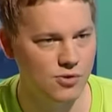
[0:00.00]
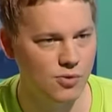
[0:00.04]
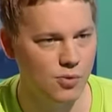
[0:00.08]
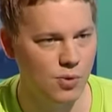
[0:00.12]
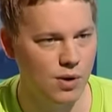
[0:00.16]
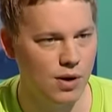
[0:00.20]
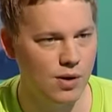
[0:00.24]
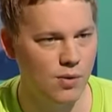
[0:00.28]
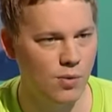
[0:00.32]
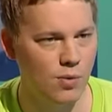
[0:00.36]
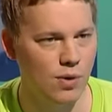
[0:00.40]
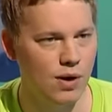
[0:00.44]

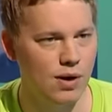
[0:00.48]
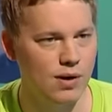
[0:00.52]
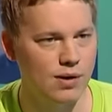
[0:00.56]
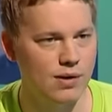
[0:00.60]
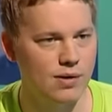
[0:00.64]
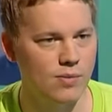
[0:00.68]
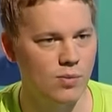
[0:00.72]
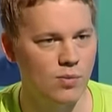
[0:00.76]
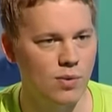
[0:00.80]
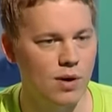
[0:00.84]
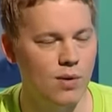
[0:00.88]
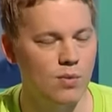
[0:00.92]
What what
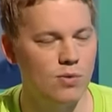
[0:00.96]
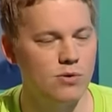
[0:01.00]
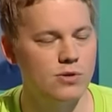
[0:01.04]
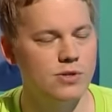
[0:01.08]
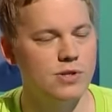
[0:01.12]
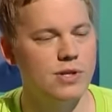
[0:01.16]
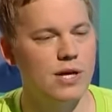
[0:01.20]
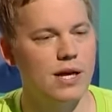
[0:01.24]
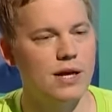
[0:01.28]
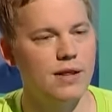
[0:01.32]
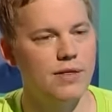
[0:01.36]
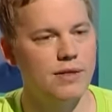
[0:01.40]
what was
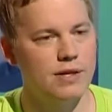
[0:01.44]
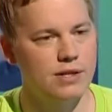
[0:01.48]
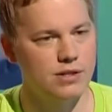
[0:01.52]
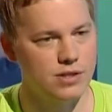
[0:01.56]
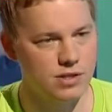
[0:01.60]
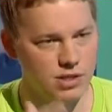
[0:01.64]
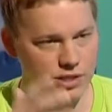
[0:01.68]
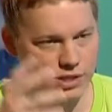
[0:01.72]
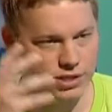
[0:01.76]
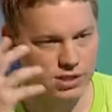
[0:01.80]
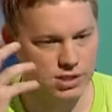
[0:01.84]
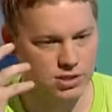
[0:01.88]
that that
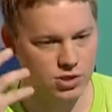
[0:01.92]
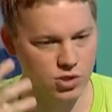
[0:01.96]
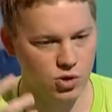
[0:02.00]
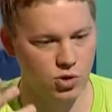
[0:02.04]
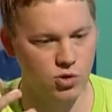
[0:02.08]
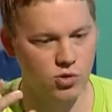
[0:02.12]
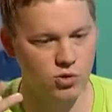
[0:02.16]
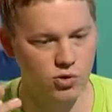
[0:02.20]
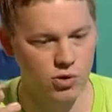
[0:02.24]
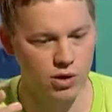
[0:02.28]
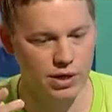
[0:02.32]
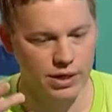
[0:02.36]
just
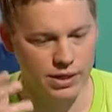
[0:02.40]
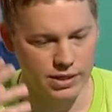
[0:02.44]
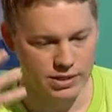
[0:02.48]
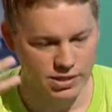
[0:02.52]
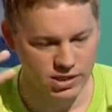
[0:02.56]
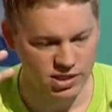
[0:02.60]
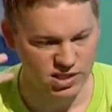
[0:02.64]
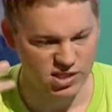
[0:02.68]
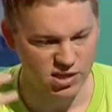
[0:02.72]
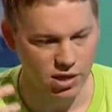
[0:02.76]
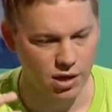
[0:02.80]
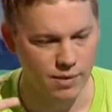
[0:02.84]
totally
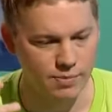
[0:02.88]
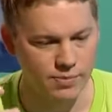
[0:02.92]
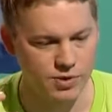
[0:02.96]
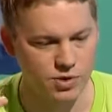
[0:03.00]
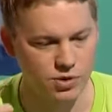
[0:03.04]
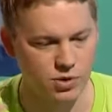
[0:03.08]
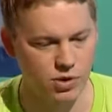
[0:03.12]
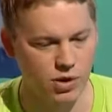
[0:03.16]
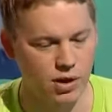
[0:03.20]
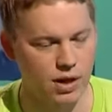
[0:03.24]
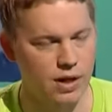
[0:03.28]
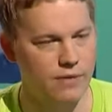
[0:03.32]
stopped
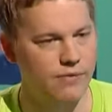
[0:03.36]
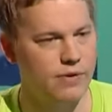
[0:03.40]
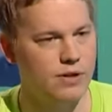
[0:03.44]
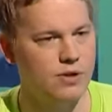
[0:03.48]
your life?